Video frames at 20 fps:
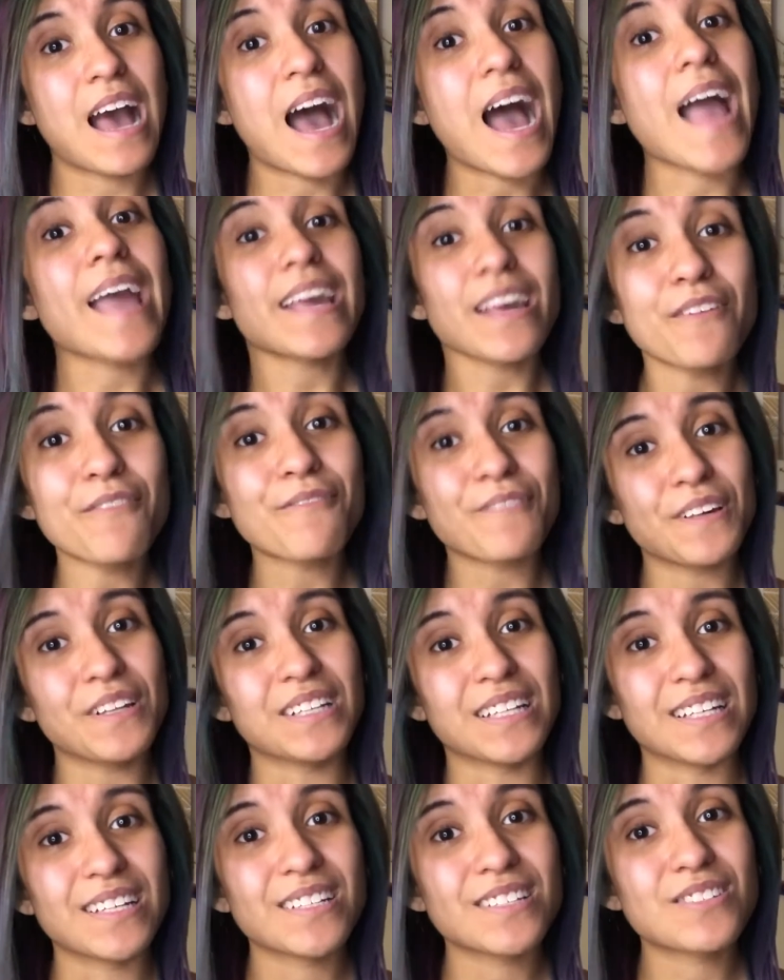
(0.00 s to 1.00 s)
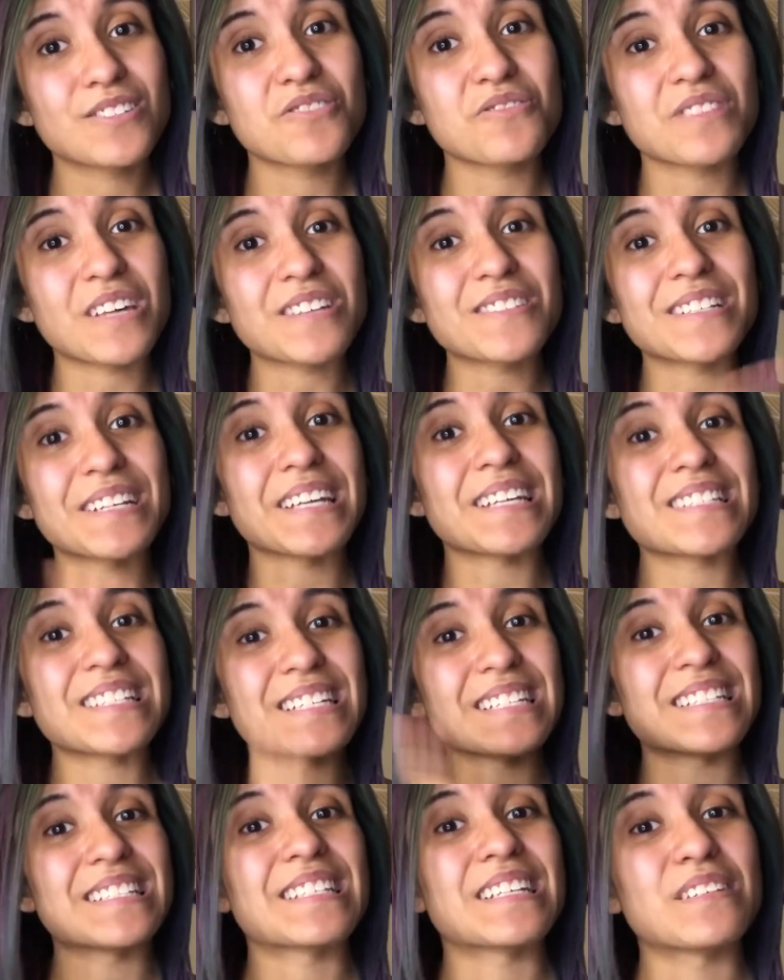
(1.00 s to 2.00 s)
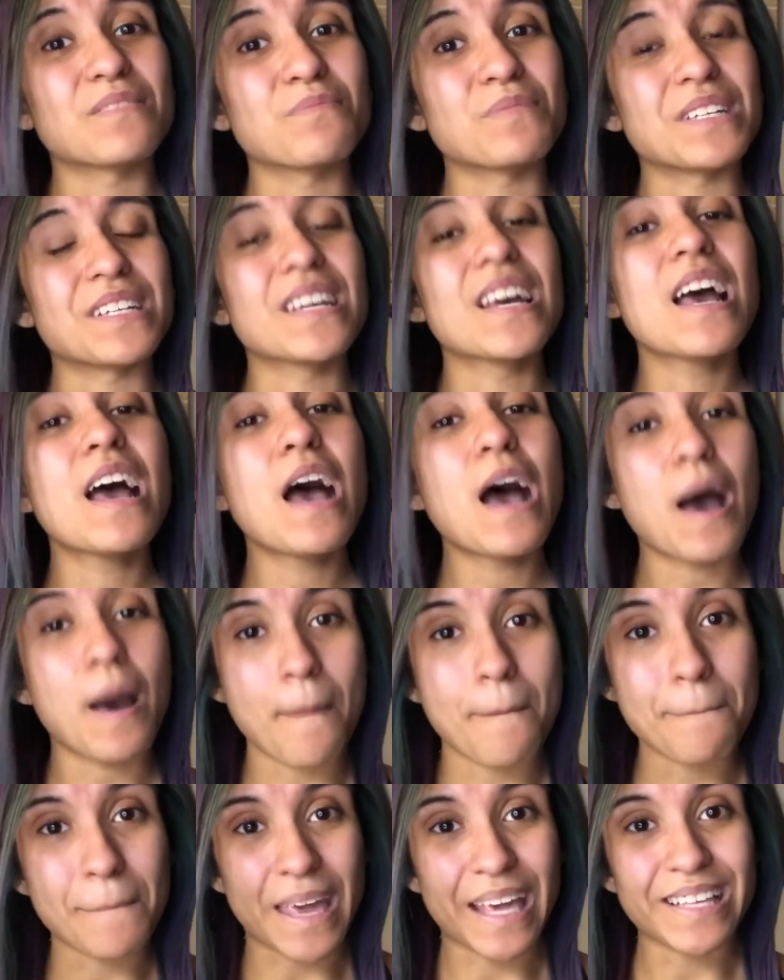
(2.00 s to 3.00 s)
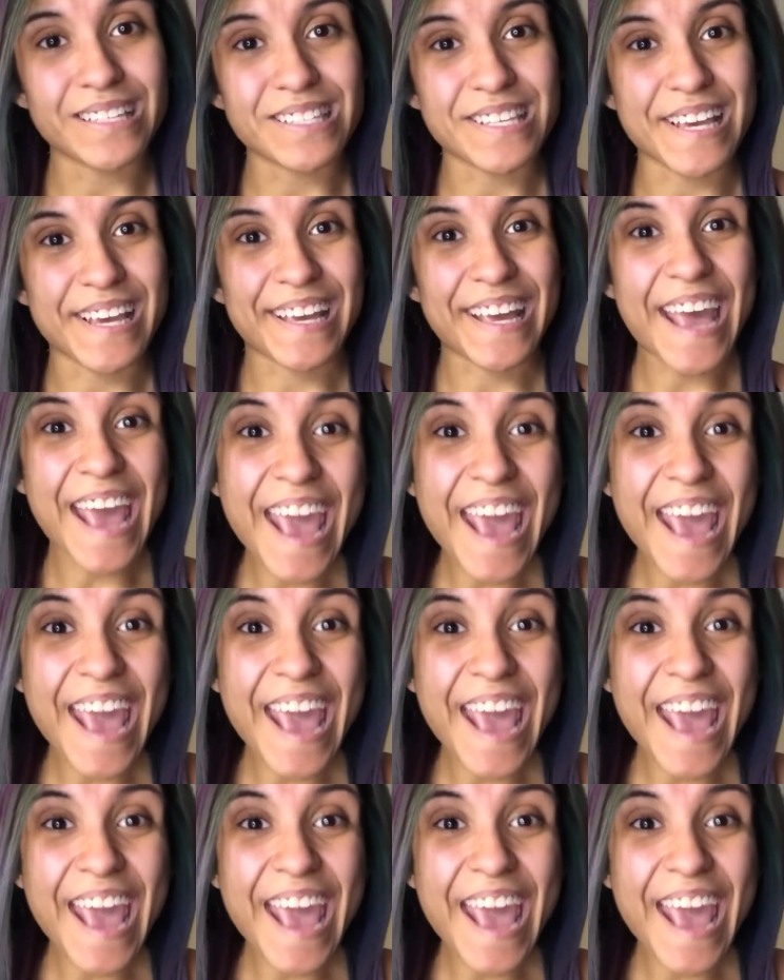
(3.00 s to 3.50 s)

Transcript: I can feel it. 2018 is going to be amazing.